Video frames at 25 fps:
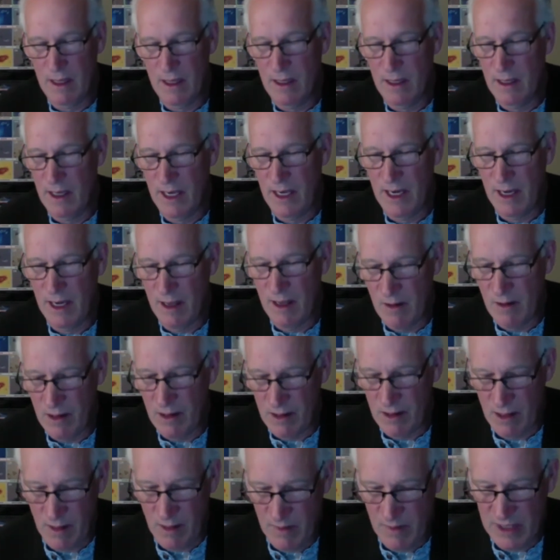And
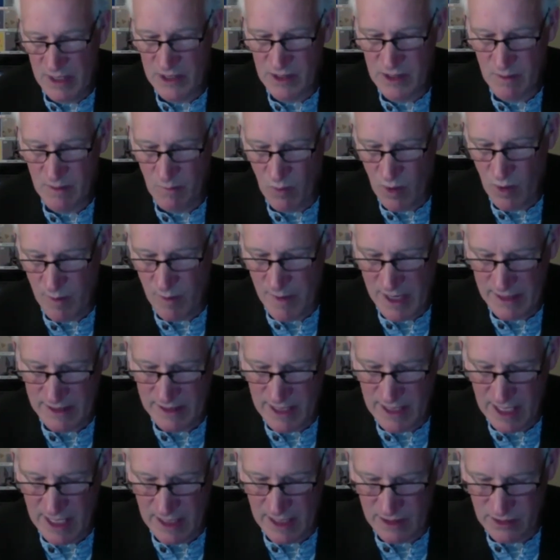I'll mention more about
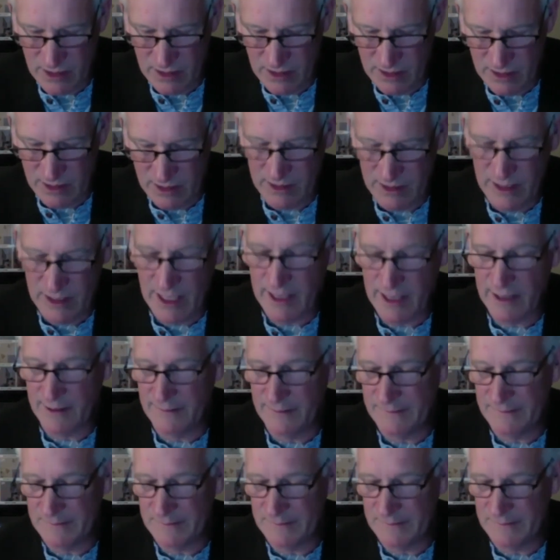that in just a second.